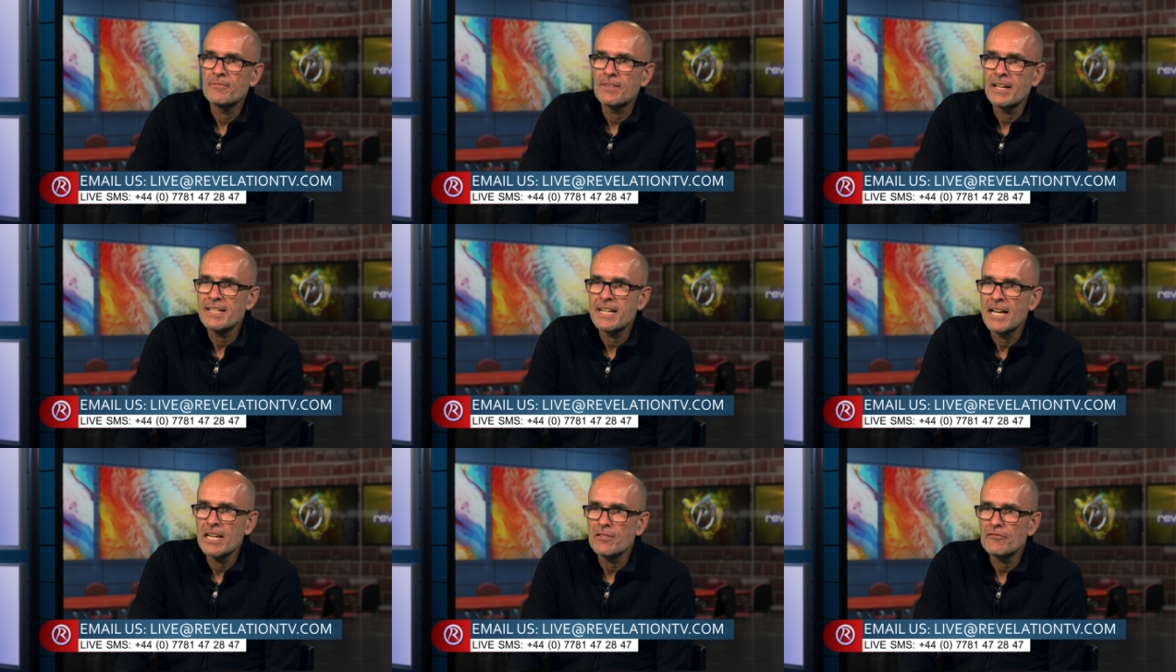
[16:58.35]
They
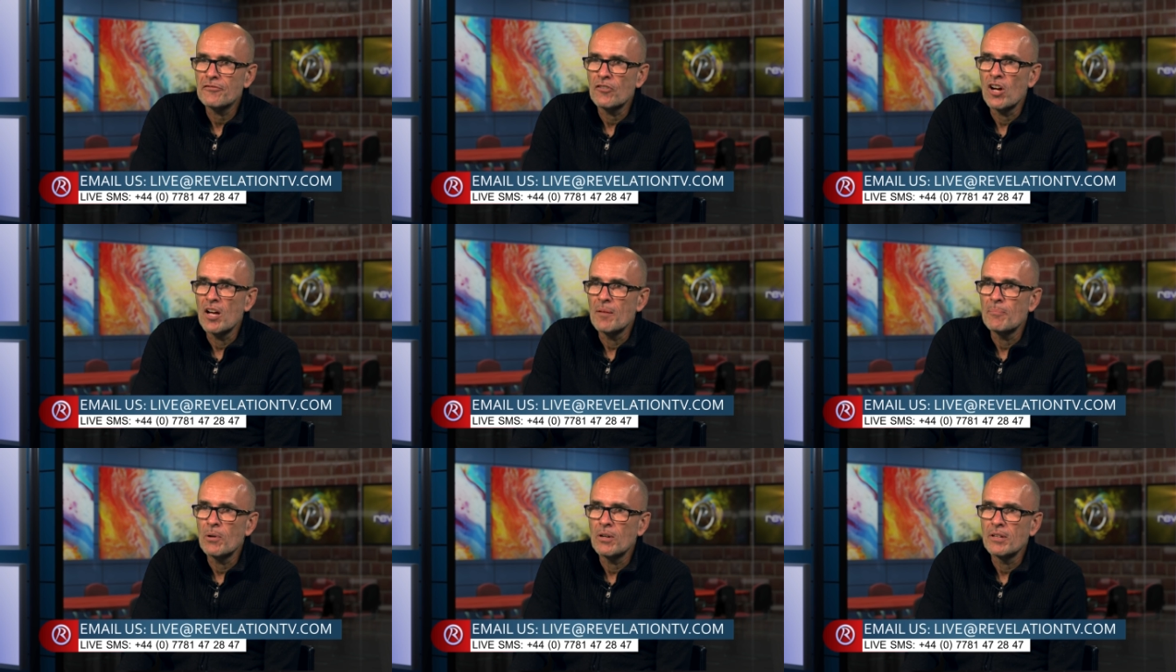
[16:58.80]
nullify
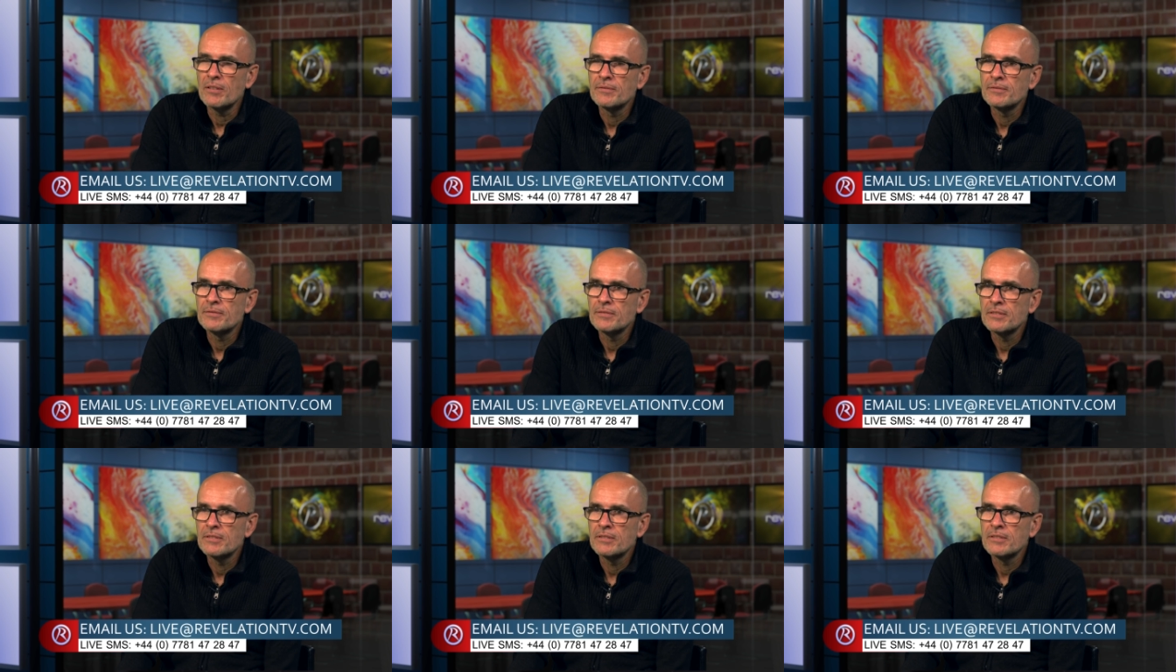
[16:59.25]
yeah. it. Well, they
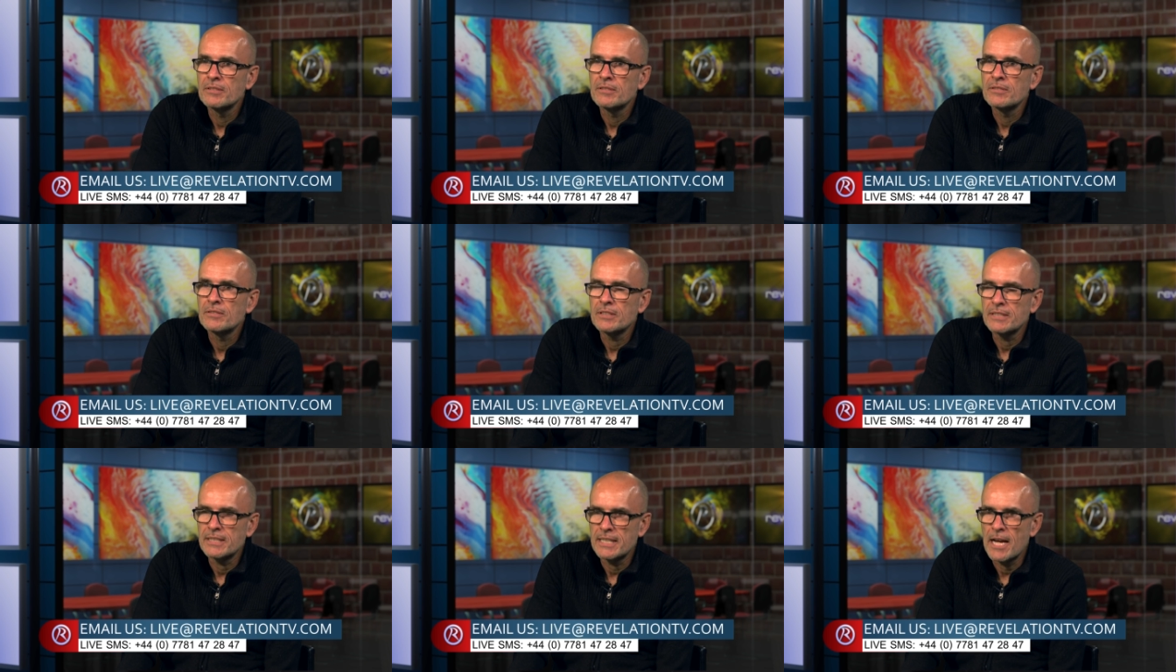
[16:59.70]

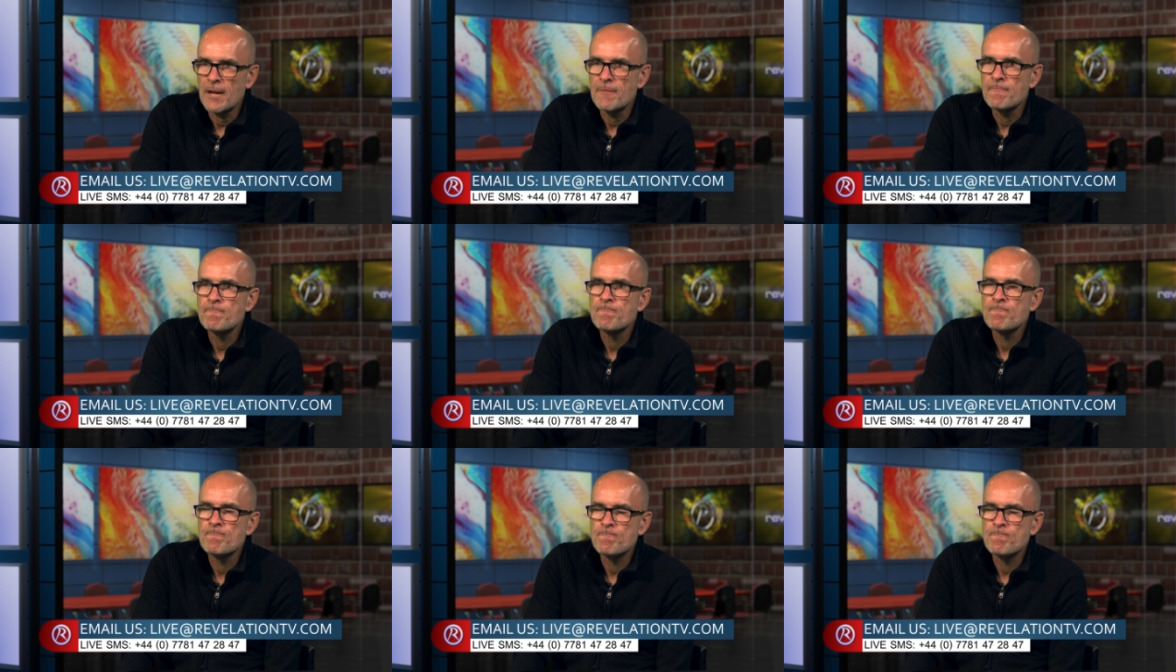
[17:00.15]
nullify it. They yeah. take,